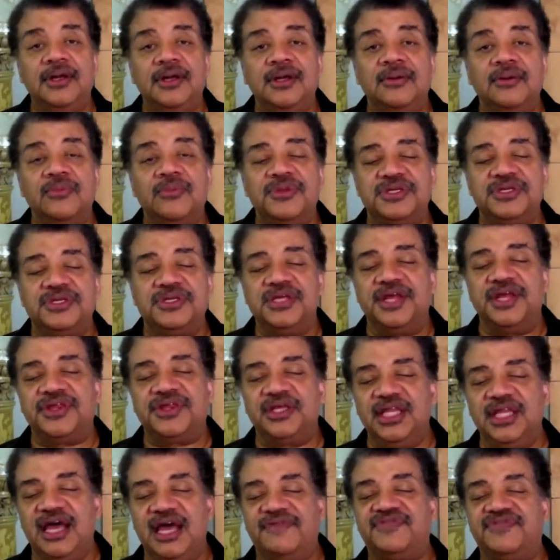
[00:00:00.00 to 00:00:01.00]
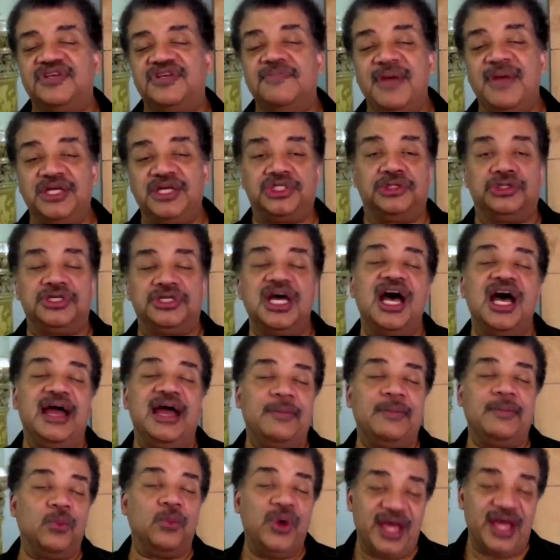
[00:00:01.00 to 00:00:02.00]
when there's nothing left to measure
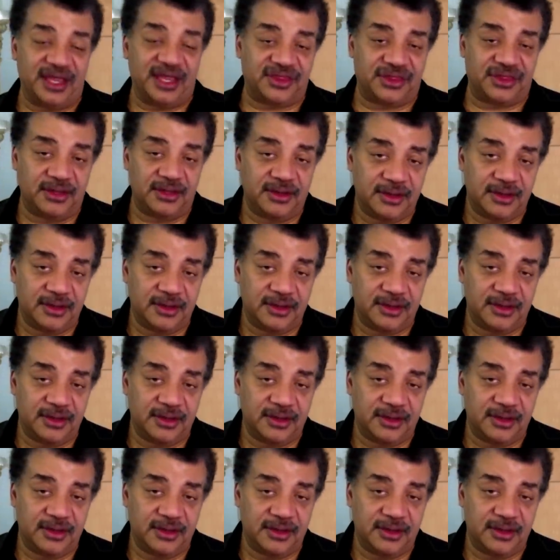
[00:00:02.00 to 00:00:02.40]
time with.